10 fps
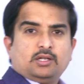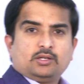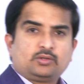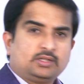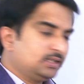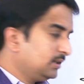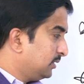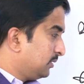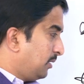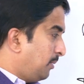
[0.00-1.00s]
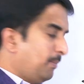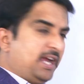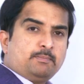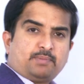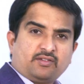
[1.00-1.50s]
So the
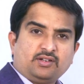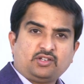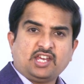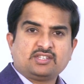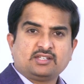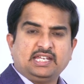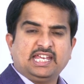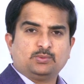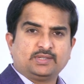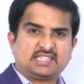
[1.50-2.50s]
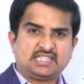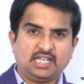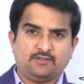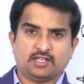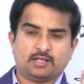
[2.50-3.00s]
Main presentation is with
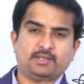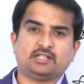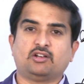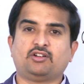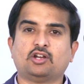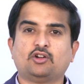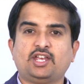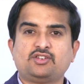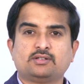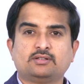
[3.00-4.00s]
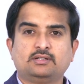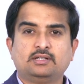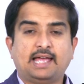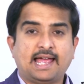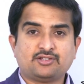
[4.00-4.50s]
severe mental retardation
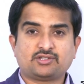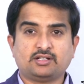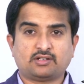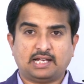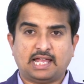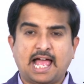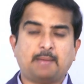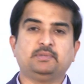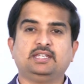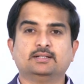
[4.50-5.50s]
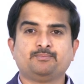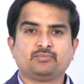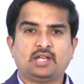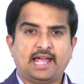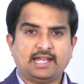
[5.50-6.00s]
and central apnea
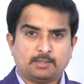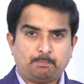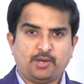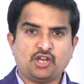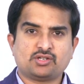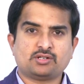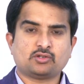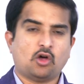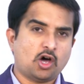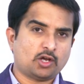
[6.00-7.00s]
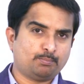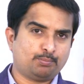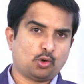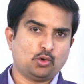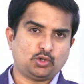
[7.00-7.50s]
and the patients are
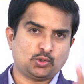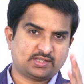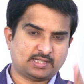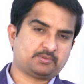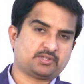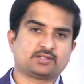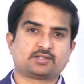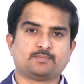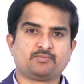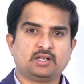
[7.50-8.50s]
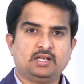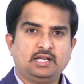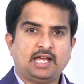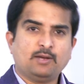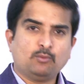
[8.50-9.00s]
prone to sepsis.
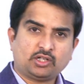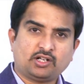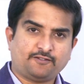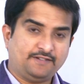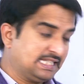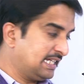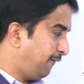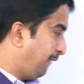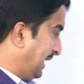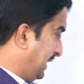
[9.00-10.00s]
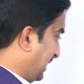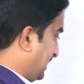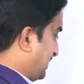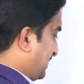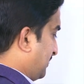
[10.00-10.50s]
And what are the physical
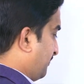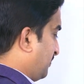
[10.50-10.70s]
findings?